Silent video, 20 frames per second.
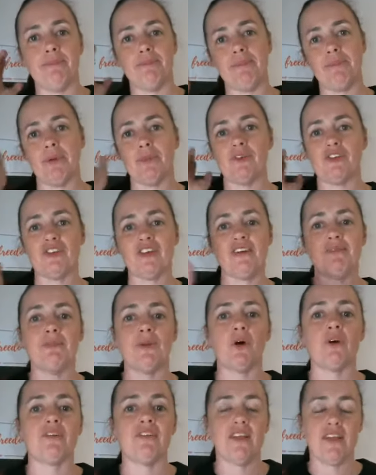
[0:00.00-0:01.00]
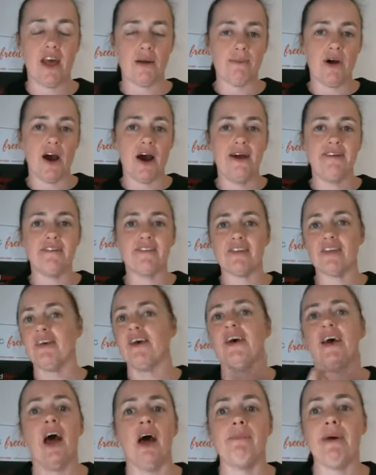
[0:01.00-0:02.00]
people just have blocks in their minds
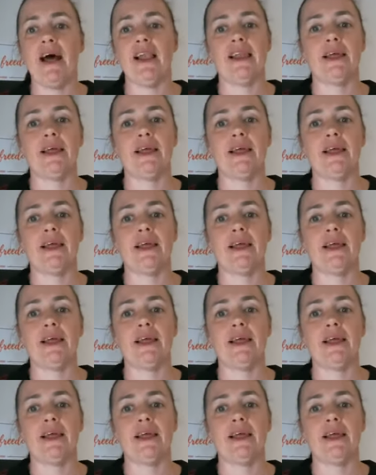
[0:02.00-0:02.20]
about